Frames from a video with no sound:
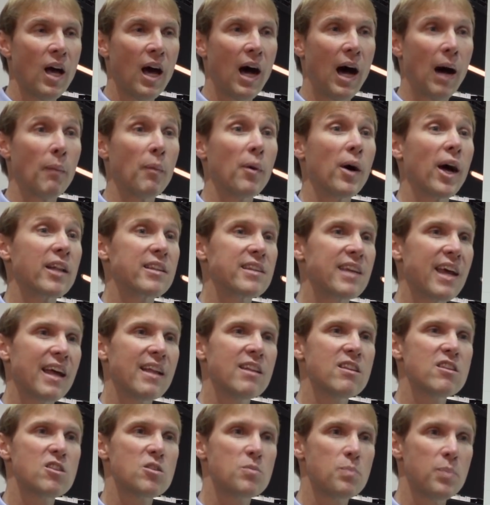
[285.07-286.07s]
A
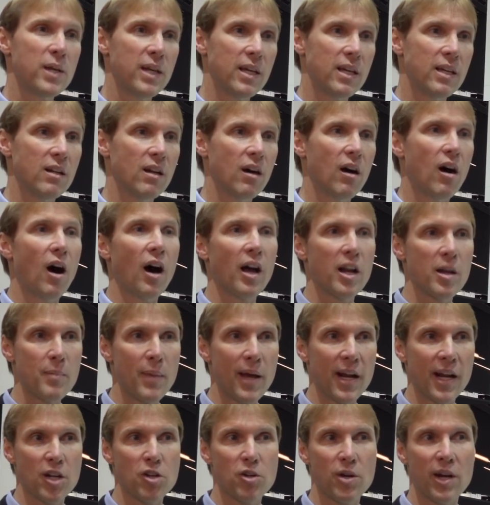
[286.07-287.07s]
10-speed
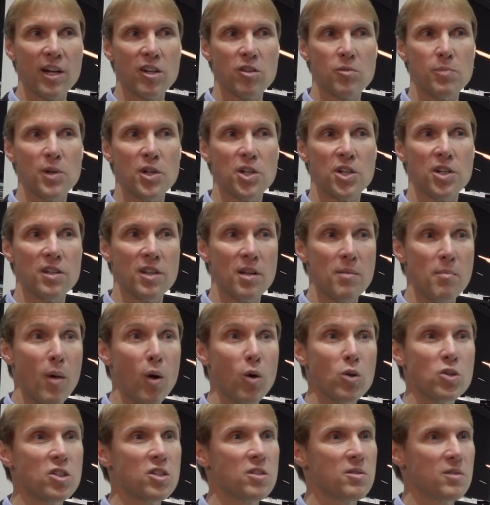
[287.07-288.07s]
automatic transmission, the
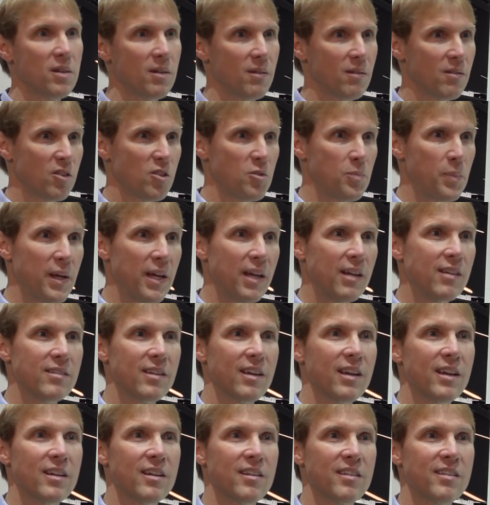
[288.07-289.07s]
most speeds
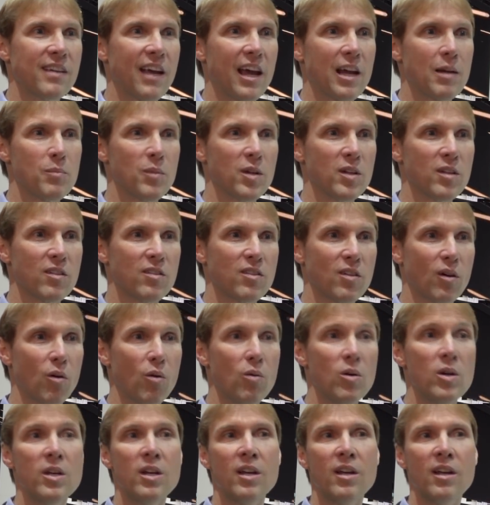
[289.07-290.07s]
in the segment,
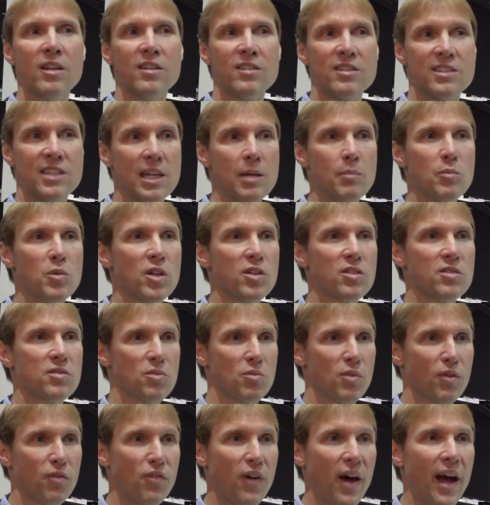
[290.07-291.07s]
so seamless,
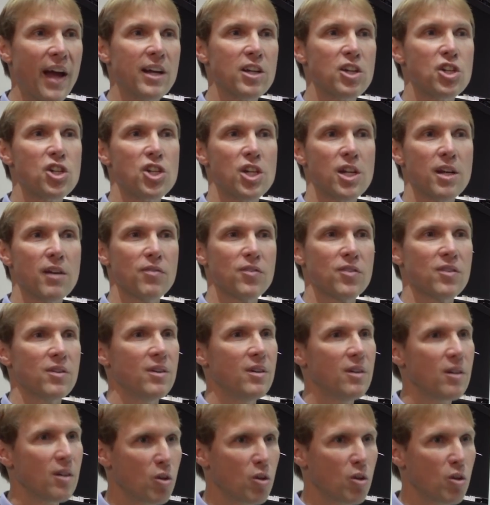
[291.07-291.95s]
refined shifts,